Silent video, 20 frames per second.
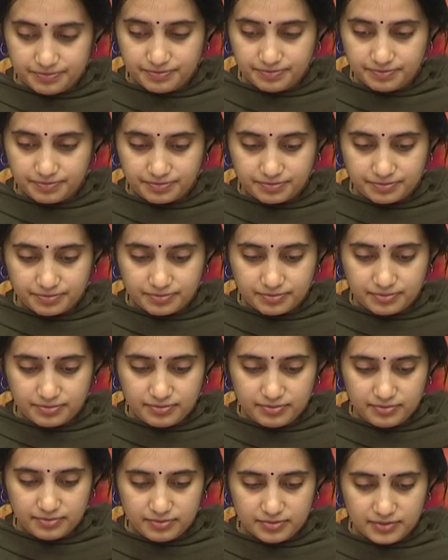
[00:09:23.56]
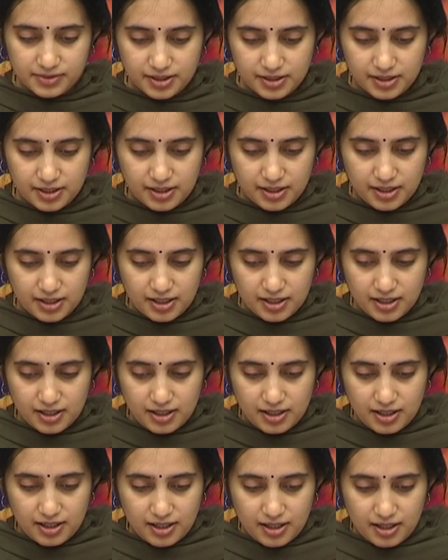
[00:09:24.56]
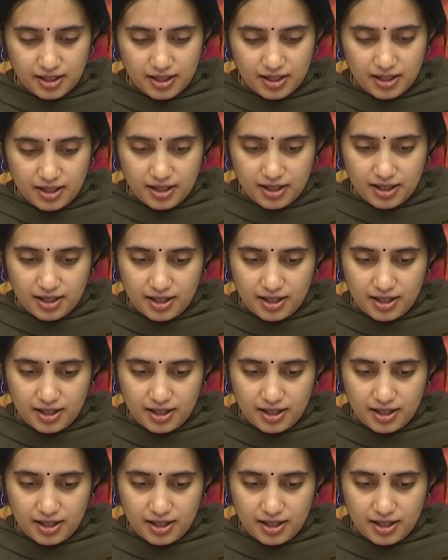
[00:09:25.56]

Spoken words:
(silence)